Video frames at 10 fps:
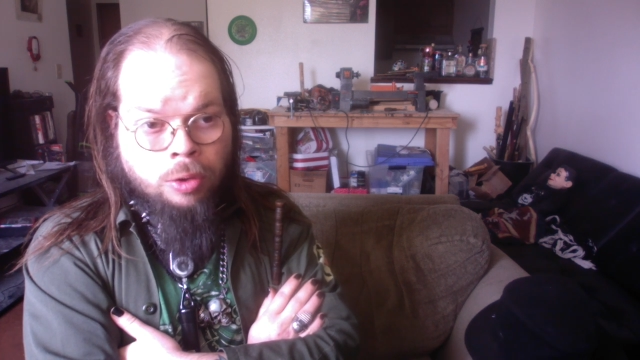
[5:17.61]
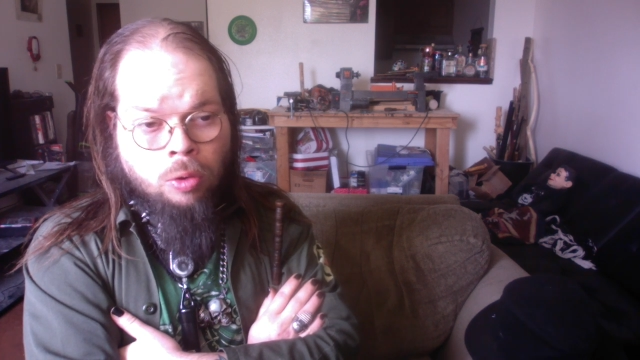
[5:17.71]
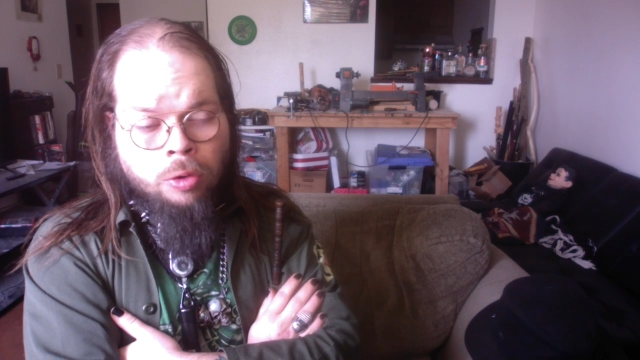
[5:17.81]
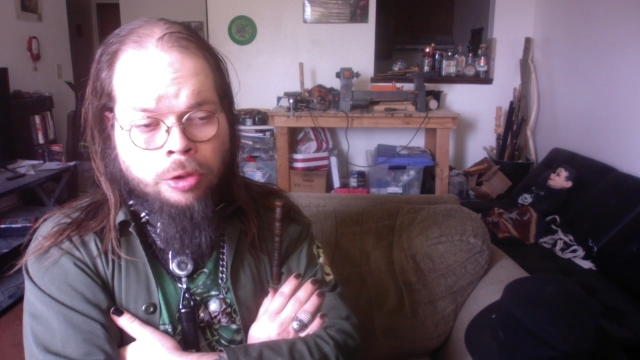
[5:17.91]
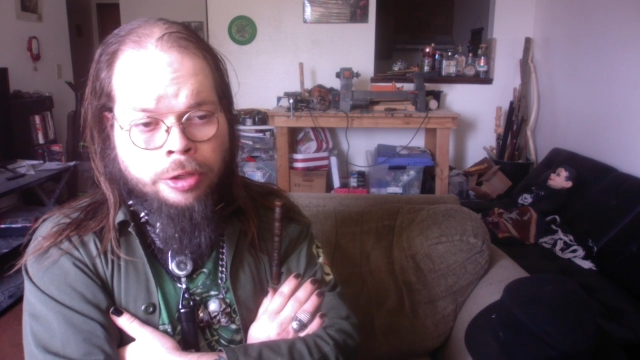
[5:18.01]

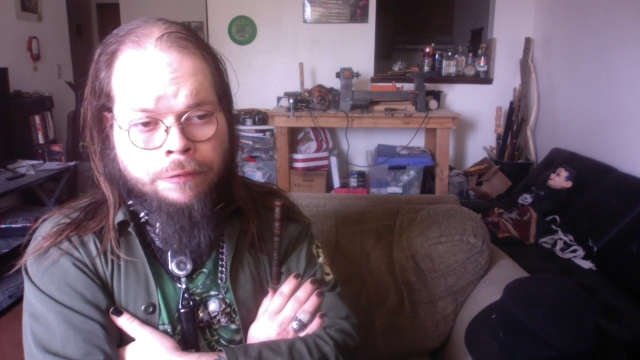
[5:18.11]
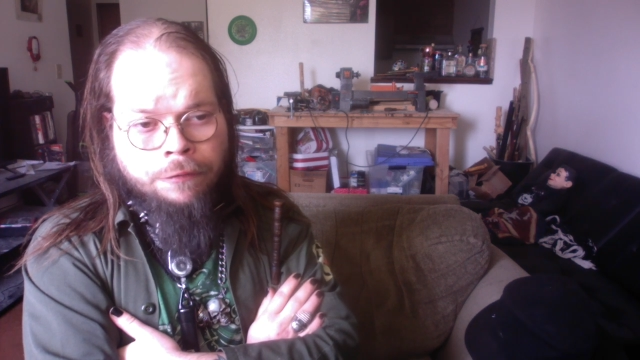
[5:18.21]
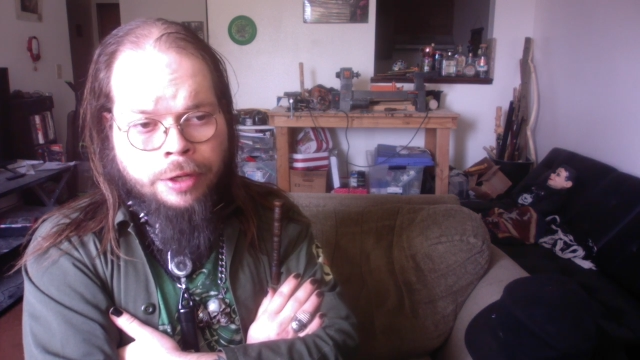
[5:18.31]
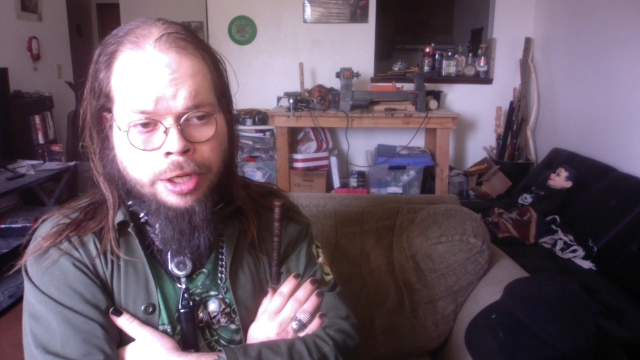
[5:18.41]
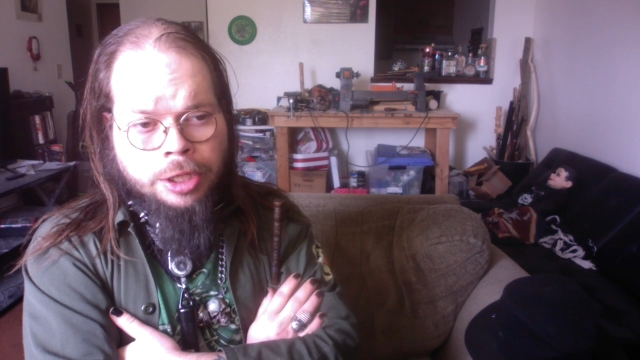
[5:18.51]
or in
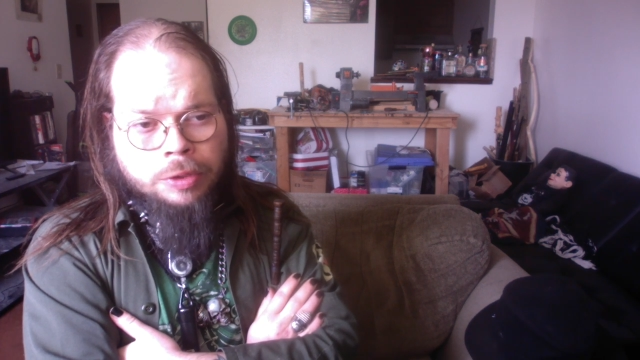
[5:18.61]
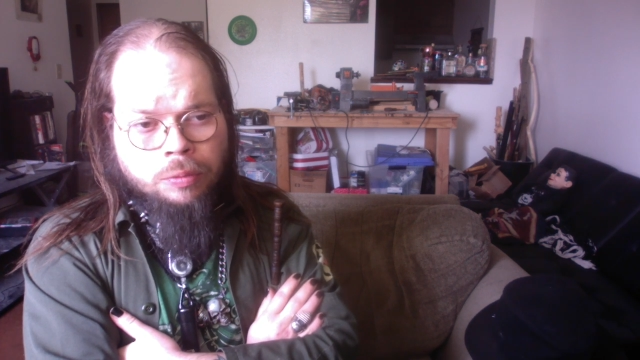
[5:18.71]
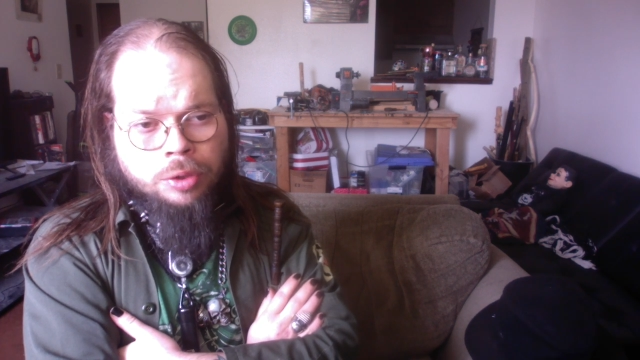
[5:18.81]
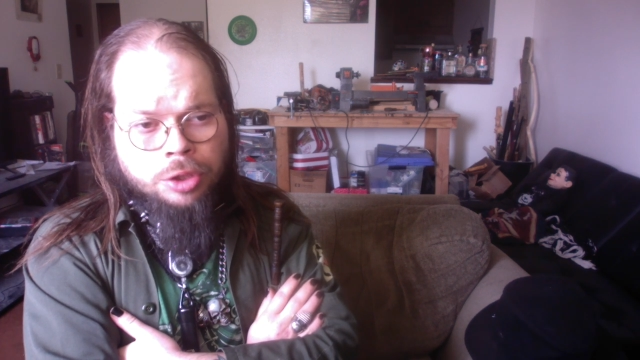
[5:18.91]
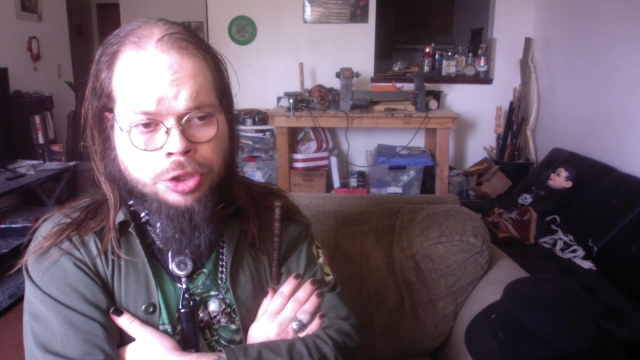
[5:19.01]
fact,
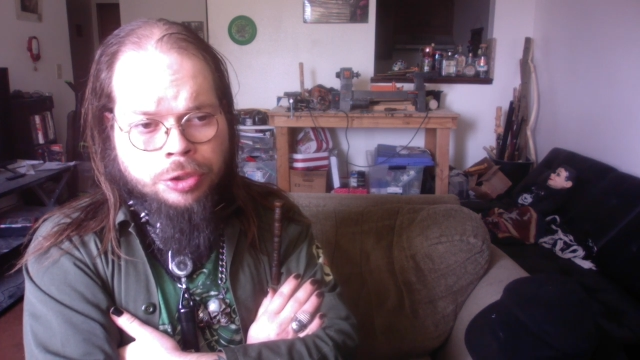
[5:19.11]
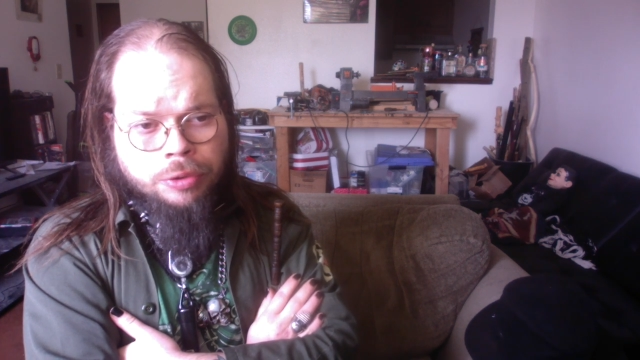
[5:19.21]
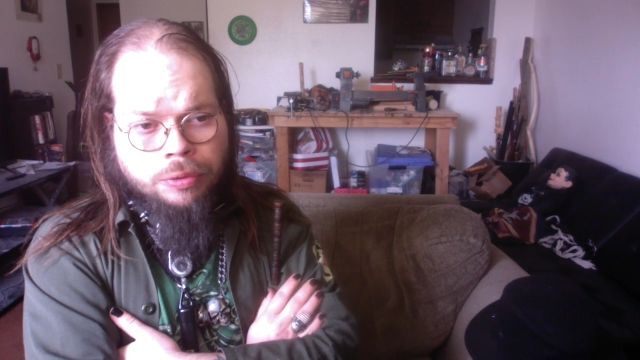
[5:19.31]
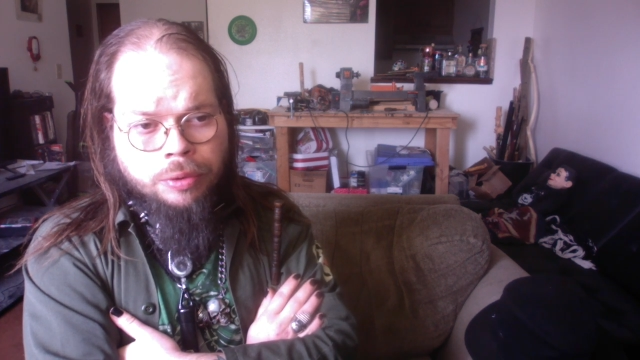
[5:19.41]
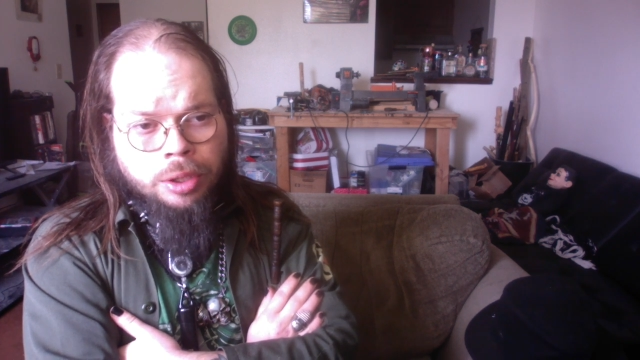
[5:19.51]
would
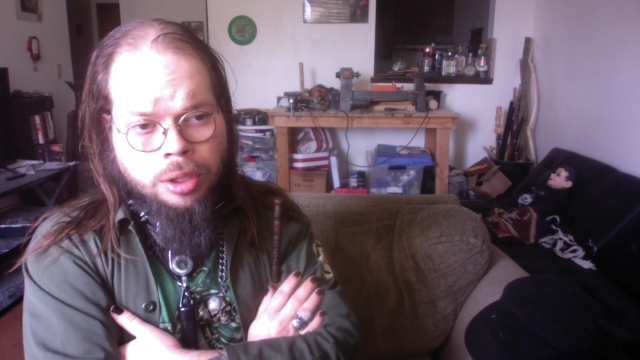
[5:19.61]
you